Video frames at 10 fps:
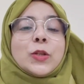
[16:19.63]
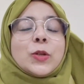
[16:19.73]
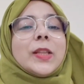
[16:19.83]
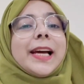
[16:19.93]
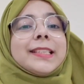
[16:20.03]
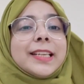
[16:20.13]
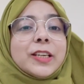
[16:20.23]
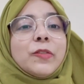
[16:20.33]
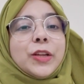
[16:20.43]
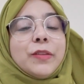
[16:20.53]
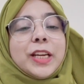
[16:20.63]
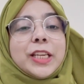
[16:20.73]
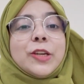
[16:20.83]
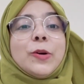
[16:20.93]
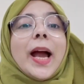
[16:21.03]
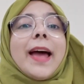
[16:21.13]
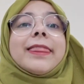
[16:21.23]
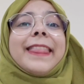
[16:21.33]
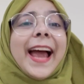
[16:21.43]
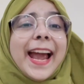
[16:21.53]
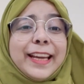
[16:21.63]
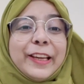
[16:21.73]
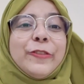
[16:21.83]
So that's it for the video, and thank